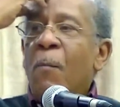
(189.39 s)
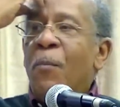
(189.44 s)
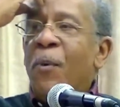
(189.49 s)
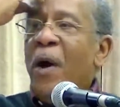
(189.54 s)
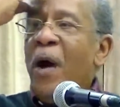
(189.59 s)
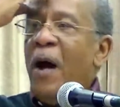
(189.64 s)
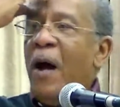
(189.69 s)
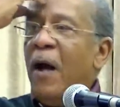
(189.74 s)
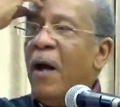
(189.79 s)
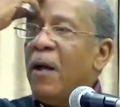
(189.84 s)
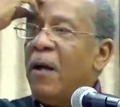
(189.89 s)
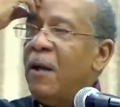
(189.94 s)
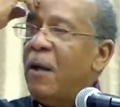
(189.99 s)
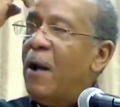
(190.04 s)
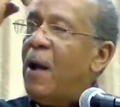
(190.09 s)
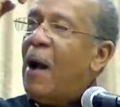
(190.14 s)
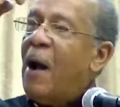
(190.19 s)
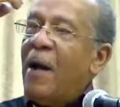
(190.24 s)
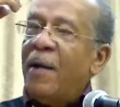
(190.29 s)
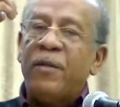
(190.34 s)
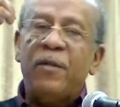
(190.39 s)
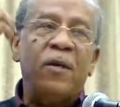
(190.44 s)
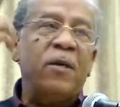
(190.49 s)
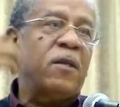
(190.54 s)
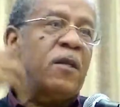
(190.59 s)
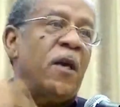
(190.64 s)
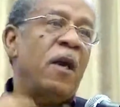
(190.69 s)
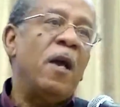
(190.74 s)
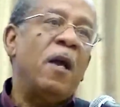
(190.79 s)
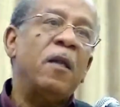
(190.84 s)
But I
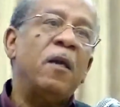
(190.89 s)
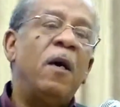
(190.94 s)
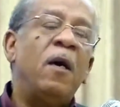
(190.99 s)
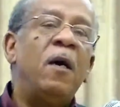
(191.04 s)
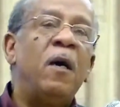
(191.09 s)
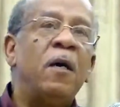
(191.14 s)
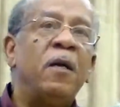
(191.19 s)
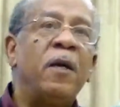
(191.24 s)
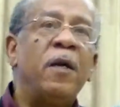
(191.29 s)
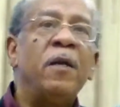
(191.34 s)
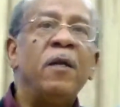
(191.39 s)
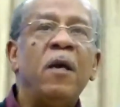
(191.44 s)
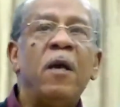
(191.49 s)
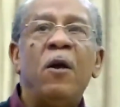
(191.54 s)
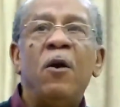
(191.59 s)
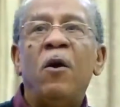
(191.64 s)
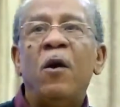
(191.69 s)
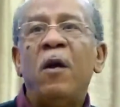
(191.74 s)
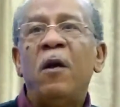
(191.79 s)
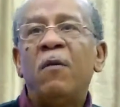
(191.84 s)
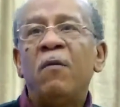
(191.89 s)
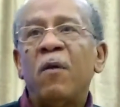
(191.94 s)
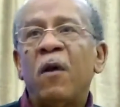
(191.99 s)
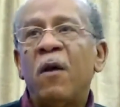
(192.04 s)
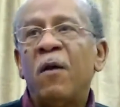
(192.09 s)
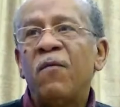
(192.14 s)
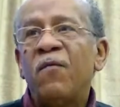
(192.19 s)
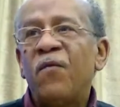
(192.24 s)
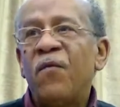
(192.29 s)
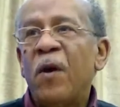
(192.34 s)
just kind of hung in there
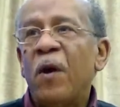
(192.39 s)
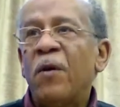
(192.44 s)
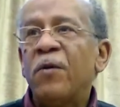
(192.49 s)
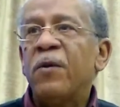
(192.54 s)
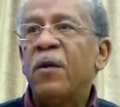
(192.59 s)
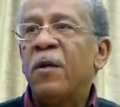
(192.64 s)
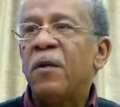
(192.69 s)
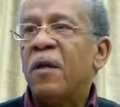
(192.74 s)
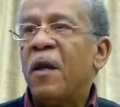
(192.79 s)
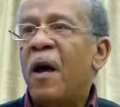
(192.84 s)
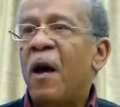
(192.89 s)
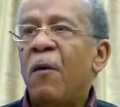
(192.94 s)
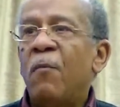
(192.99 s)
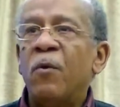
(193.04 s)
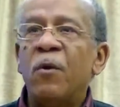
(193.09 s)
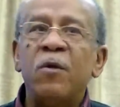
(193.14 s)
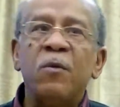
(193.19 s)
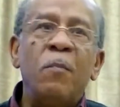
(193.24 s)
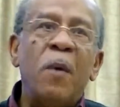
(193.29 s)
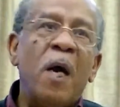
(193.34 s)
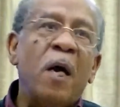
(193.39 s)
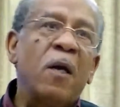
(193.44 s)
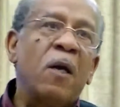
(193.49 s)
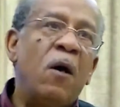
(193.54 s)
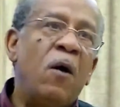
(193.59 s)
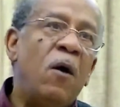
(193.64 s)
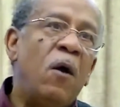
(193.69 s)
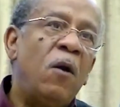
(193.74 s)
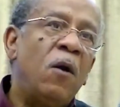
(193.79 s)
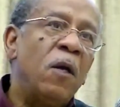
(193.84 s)
and felt that that was my
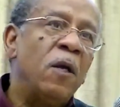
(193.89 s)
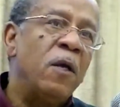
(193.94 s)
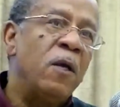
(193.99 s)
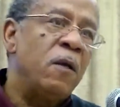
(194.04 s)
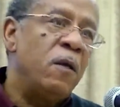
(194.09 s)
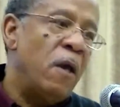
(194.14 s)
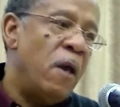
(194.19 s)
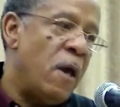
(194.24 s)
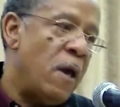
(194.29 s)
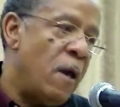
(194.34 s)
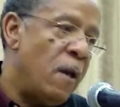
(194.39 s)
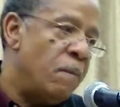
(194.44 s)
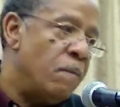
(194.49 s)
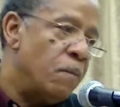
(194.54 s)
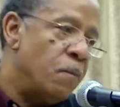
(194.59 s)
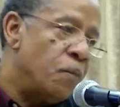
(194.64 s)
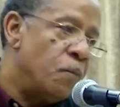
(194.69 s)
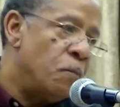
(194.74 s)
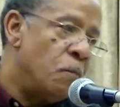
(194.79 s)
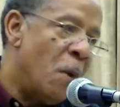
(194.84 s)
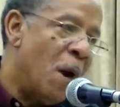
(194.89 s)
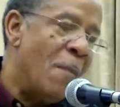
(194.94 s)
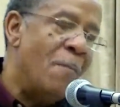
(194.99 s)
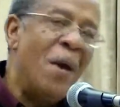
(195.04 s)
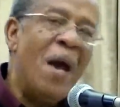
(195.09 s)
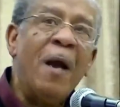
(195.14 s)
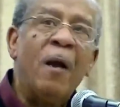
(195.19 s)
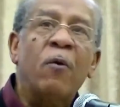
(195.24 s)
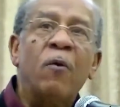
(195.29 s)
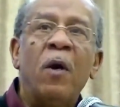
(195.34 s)
calling, and my
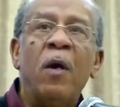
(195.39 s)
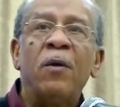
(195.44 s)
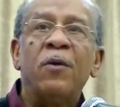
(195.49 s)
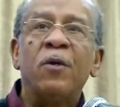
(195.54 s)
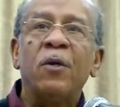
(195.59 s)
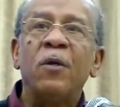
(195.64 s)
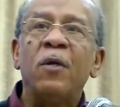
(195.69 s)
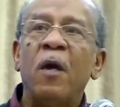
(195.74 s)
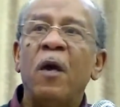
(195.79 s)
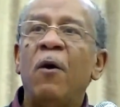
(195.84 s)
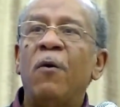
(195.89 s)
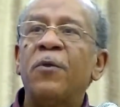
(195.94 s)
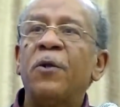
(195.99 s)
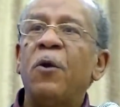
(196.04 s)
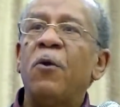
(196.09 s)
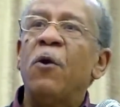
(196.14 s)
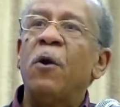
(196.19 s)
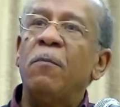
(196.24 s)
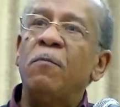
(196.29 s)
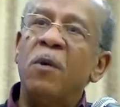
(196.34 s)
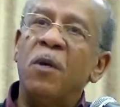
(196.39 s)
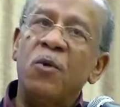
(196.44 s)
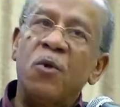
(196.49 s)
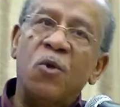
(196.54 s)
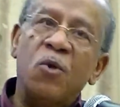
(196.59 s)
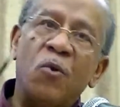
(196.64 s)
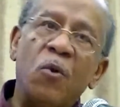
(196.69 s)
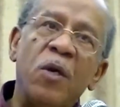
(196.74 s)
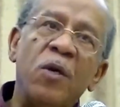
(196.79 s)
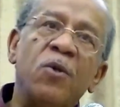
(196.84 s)
background's in healthcare
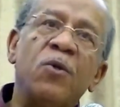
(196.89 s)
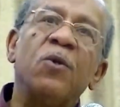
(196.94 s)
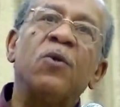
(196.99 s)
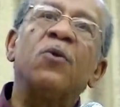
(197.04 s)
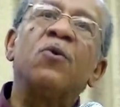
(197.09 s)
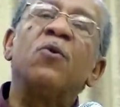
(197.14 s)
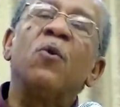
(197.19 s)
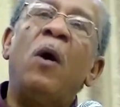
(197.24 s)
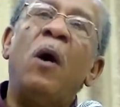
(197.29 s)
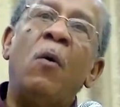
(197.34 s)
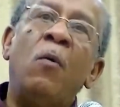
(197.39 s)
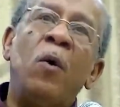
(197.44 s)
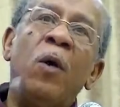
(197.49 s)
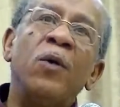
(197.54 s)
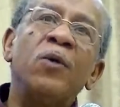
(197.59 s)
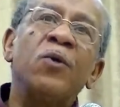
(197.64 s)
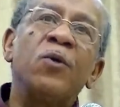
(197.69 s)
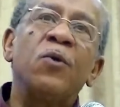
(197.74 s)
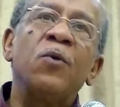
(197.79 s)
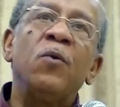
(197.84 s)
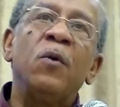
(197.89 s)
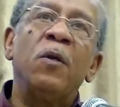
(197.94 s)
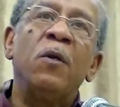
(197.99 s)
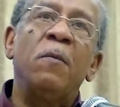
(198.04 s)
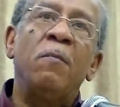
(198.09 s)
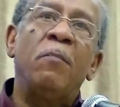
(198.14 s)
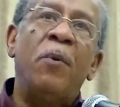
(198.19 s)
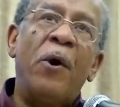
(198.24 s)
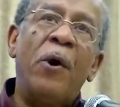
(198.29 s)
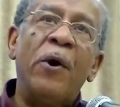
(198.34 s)
administration, so I was doing
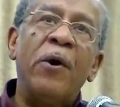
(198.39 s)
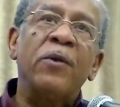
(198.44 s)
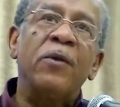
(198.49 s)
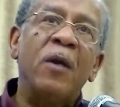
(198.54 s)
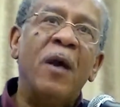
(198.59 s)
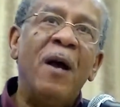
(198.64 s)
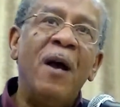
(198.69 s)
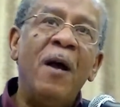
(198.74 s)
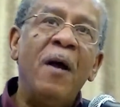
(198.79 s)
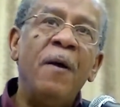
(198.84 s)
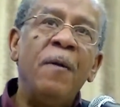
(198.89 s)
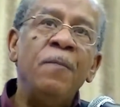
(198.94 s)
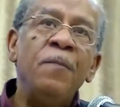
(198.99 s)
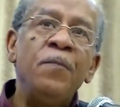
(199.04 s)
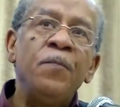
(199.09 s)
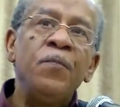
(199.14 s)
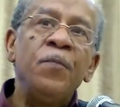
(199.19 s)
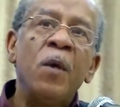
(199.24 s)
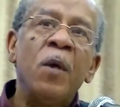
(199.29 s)
it part-time.